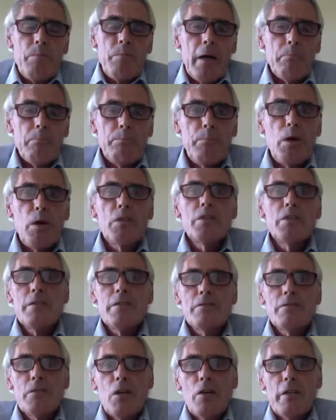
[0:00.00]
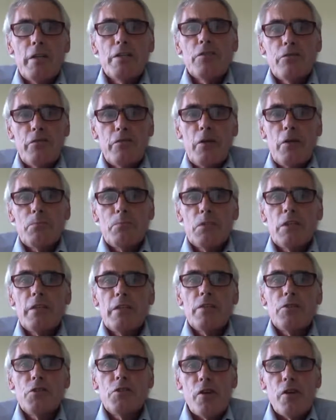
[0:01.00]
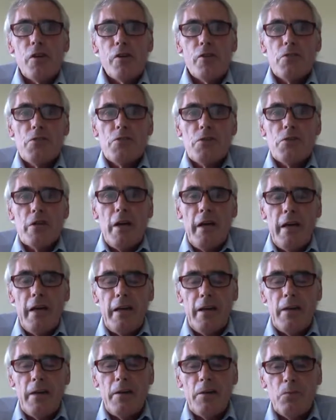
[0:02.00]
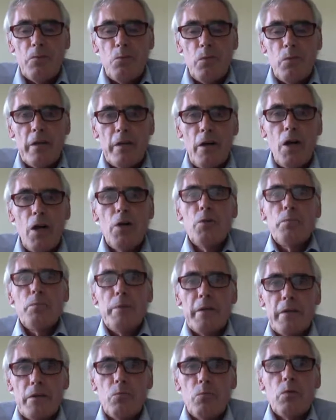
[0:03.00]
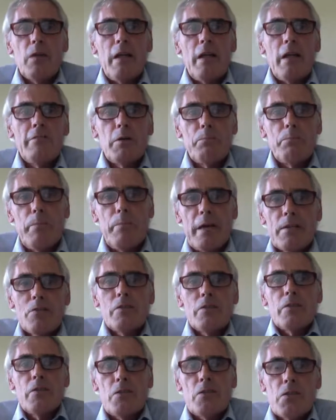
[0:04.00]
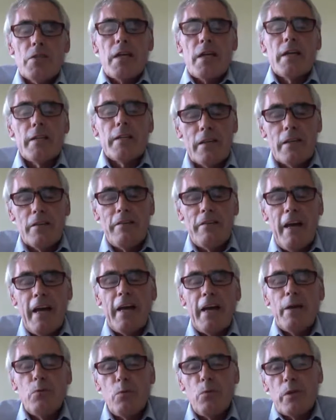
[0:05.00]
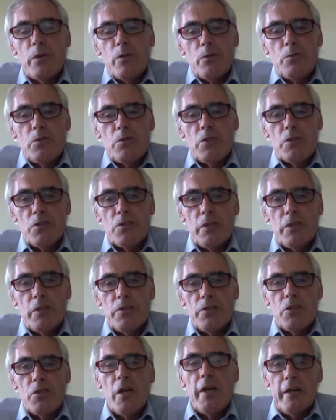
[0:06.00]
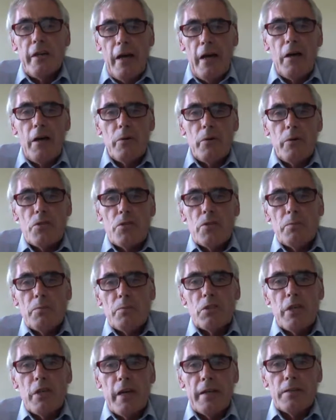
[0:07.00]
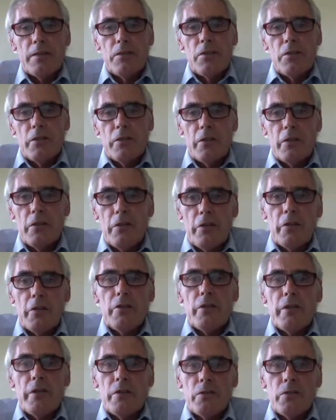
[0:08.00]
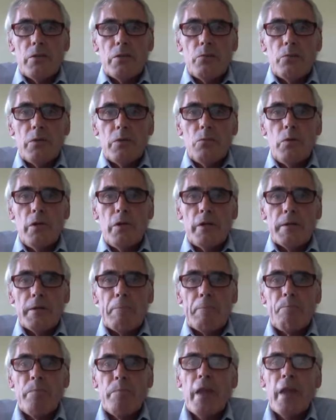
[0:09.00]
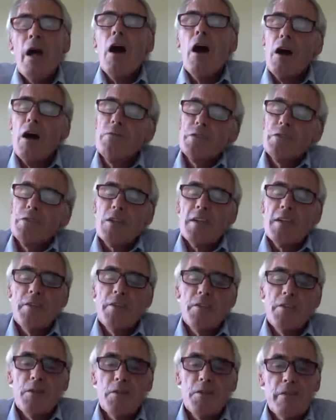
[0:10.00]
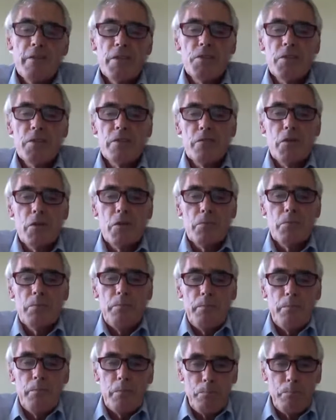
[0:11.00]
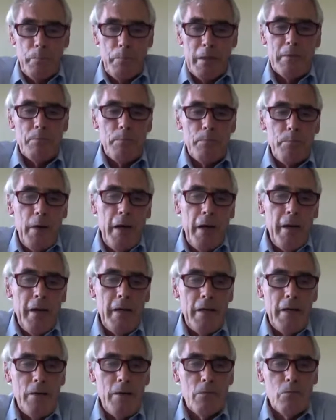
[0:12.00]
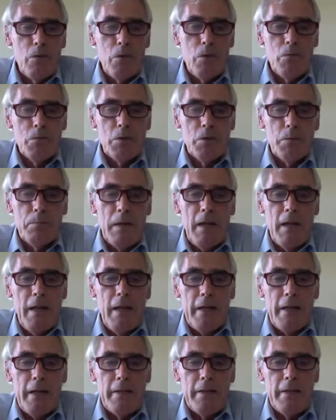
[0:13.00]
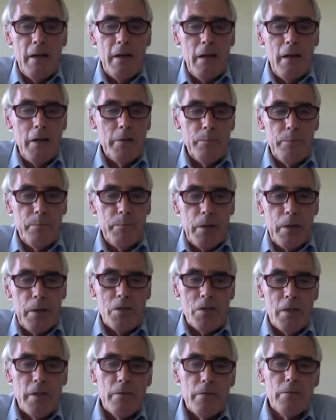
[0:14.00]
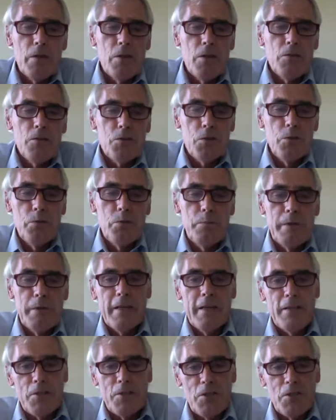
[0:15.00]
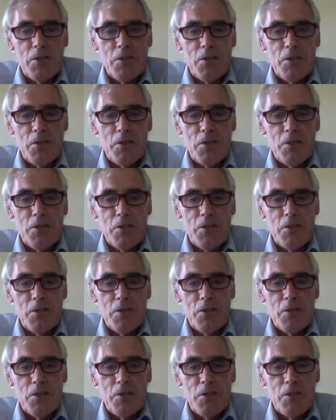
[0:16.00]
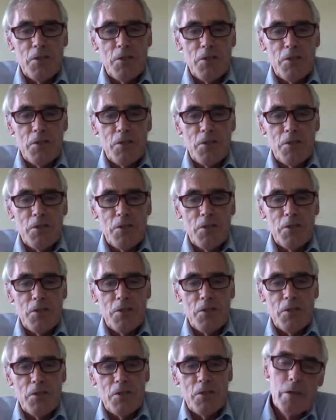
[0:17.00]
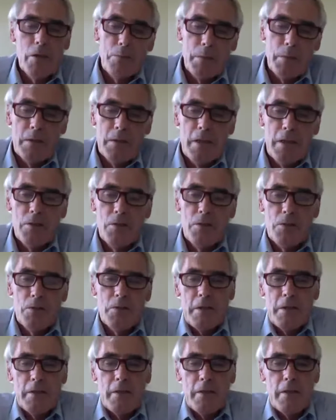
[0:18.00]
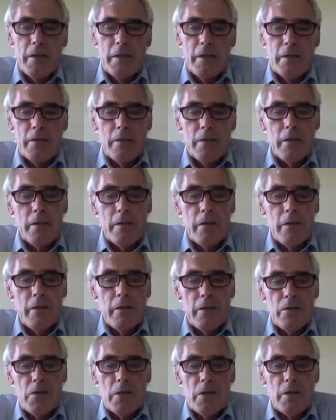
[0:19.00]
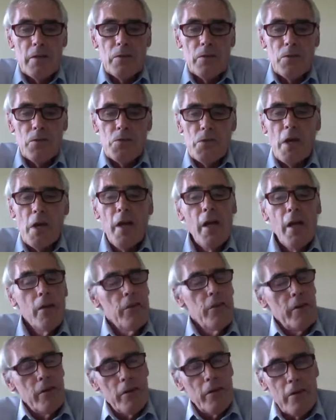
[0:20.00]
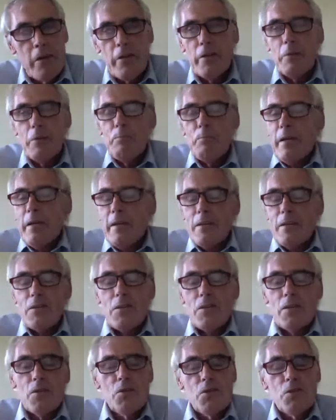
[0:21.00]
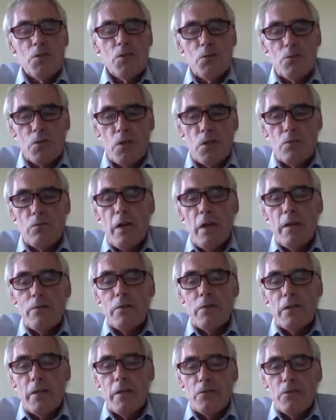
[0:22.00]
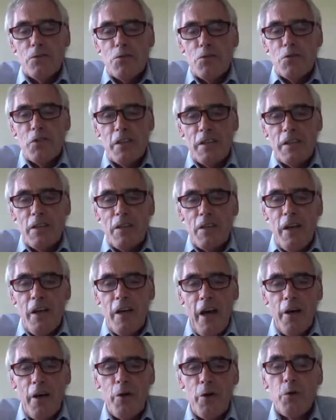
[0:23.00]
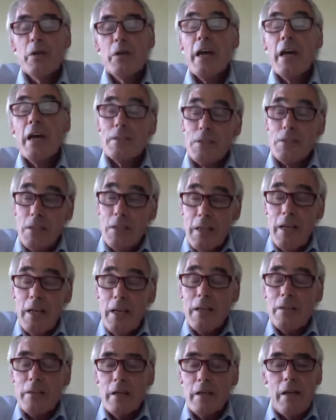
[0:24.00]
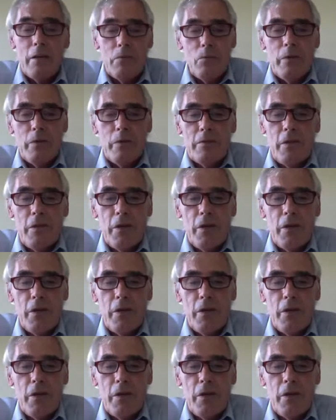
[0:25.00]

body of knowledge from teachers, we're hoping that we'll have a better understanding of how we're going to teach our subject and the things that will work. Obviously, the university has got a big role to play. I personally have got 2 PhD students who are looking at computational thinking and thinking skills. There are other PhD students around the country who get together. We've